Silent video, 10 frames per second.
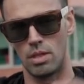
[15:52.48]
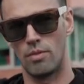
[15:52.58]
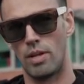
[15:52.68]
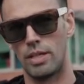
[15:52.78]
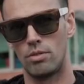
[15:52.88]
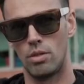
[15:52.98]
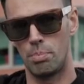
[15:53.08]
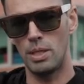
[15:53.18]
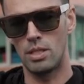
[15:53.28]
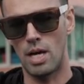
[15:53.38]
You have like, you're
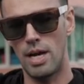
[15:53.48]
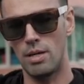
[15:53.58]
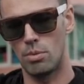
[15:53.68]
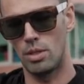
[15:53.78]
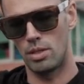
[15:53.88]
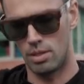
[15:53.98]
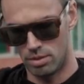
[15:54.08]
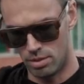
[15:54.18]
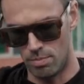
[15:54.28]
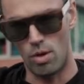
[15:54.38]
a big guy with a
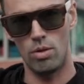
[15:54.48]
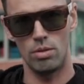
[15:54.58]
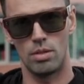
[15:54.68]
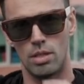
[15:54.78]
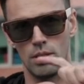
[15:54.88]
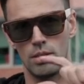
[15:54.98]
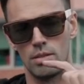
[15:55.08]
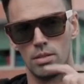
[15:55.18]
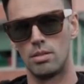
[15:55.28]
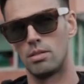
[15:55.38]
small
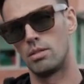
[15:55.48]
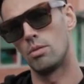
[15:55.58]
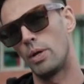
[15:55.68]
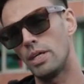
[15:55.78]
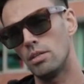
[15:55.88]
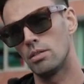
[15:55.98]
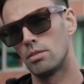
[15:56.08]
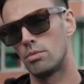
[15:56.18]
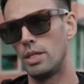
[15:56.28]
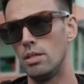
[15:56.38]
wing,
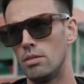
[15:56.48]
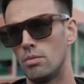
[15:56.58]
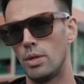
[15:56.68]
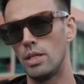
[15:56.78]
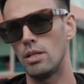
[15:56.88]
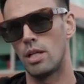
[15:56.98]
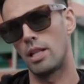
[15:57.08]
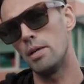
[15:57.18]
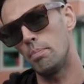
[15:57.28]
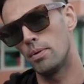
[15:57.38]
rear wing,
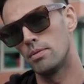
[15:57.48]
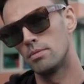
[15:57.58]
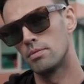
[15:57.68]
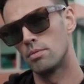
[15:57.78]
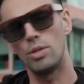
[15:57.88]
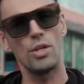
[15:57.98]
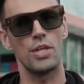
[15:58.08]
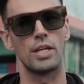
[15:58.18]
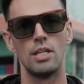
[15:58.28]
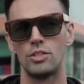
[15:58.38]
or lip. What do you
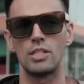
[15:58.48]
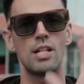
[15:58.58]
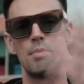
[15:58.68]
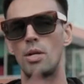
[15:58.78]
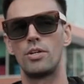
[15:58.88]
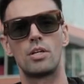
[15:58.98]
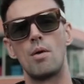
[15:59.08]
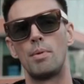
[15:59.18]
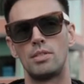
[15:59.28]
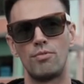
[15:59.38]
think? Just let me know in the
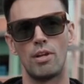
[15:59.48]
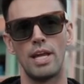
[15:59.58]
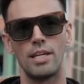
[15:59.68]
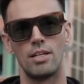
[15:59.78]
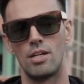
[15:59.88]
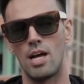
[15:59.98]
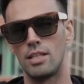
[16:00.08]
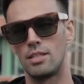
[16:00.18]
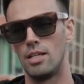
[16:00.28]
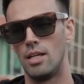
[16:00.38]
comments if you like it or
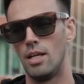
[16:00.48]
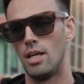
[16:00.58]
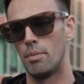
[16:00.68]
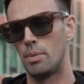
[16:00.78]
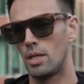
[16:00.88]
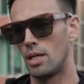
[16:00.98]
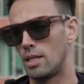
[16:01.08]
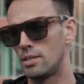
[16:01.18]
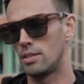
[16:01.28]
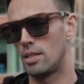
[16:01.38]
not,
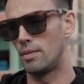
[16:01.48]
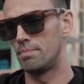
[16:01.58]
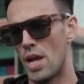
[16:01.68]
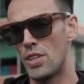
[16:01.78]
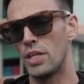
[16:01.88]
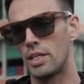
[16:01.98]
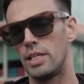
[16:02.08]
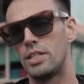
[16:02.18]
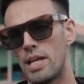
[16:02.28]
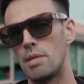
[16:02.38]
because I think
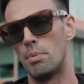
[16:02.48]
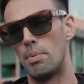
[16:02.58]
it can be